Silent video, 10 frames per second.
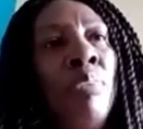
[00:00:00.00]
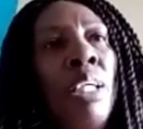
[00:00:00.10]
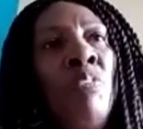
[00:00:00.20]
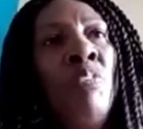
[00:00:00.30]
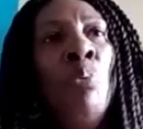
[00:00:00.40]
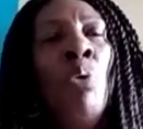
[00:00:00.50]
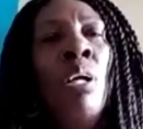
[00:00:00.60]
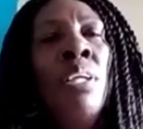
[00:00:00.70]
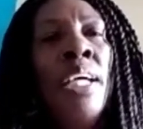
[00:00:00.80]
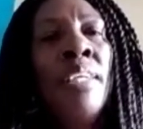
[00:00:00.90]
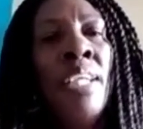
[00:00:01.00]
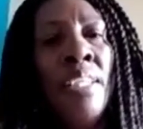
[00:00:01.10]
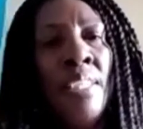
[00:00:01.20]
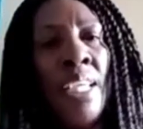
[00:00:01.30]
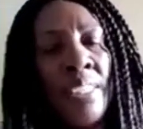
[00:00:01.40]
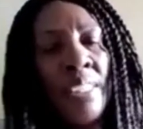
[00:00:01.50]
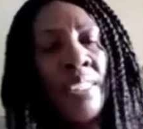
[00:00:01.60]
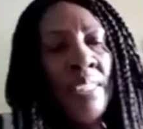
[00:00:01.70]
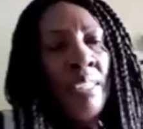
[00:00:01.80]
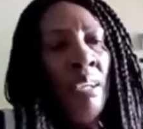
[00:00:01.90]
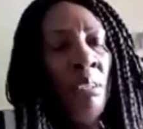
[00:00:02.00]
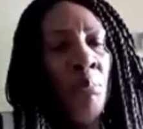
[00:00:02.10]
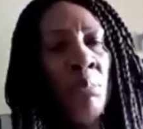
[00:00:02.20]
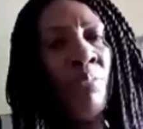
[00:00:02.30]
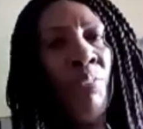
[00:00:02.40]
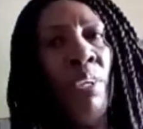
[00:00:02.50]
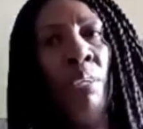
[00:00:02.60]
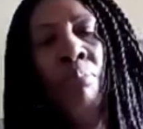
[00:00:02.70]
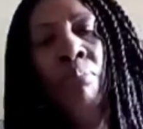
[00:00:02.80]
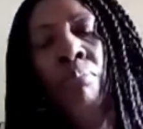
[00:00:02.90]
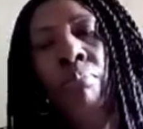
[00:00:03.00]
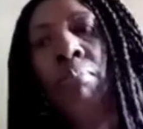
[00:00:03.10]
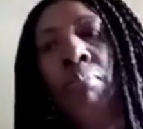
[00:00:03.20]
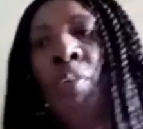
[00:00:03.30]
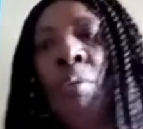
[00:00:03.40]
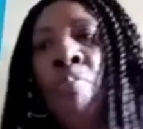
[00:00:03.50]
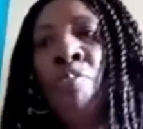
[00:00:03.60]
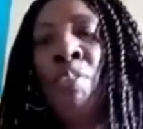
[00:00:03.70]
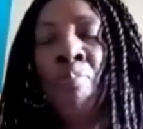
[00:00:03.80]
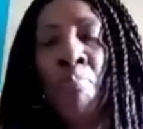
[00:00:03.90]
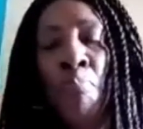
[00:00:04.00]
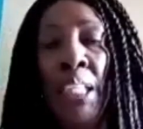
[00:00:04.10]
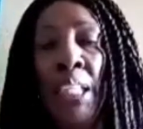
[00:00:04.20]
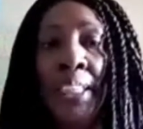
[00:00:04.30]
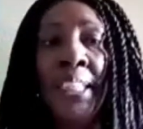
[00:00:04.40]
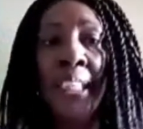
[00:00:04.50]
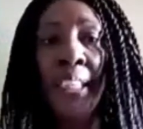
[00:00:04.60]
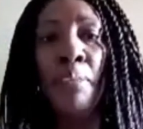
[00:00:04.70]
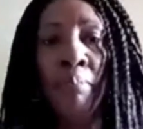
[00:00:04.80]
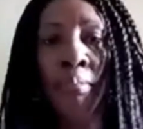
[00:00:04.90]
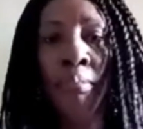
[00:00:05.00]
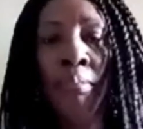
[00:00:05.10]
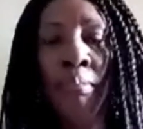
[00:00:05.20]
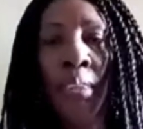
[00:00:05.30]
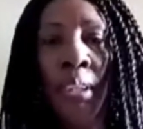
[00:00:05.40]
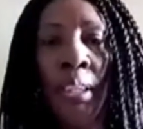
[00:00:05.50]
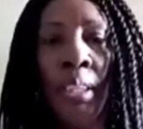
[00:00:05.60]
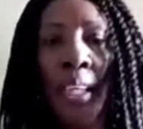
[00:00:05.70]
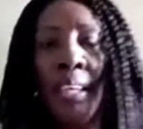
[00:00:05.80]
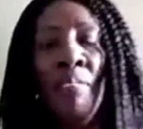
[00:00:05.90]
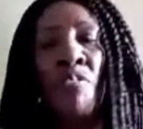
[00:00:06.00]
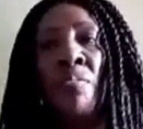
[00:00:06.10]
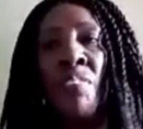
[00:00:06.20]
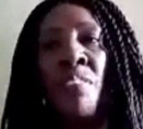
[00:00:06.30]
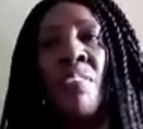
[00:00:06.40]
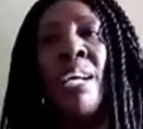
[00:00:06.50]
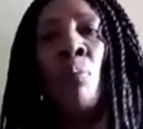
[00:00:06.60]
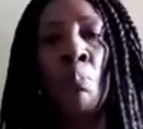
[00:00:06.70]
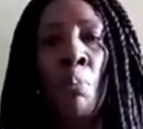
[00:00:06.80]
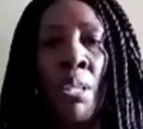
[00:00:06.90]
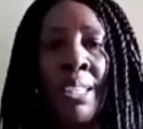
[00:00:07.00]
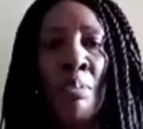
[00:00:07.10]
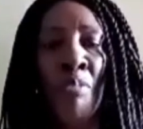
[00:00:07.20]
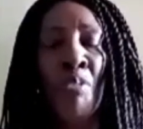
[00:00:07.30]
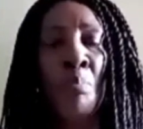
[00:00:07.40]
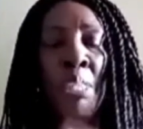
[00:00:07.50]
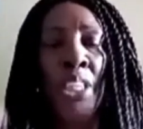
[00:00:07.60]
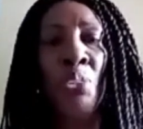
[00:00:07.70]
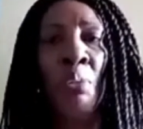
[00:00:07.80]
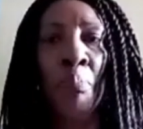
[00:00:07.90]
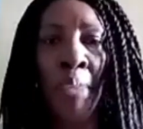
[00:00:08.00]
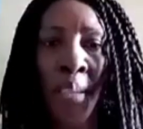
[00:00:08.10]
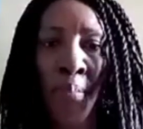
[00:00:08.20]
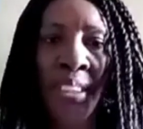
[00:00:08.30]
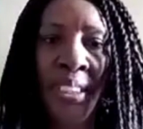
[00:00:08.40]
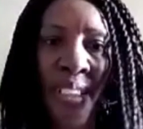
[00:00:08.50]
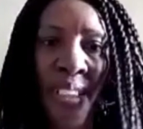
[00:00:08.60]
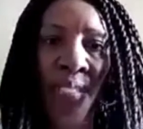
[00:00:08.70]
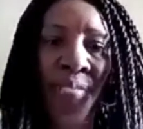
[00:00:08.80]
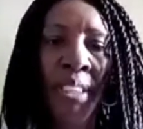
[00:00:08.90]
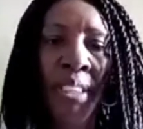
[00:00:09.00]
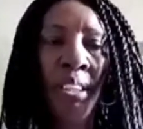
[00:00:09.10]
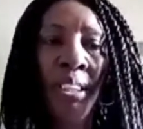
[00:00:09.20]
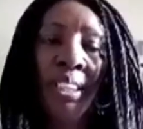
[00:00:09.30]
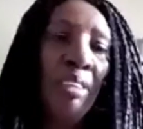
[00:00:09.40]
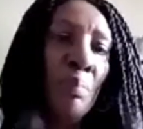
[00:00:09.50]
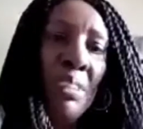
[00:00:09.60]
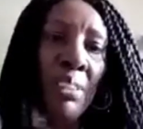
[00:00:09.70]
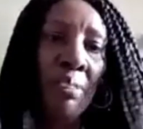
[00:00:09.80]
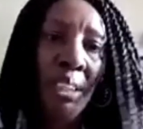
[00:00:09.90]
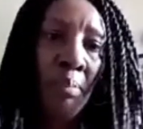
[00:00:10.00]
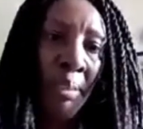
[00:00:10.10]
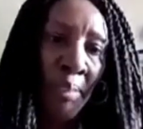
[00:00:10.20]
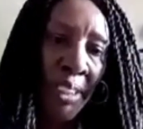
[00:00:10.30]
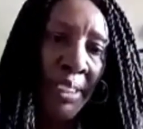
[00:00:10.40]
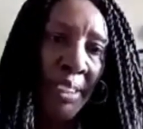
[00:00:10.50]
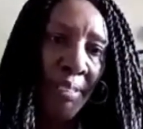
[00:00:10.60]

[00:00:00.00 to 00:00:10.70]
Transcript: if you want that success comes from being a team. Yeah, if that was possible for me to do it by myself, then I would be doing it by myself.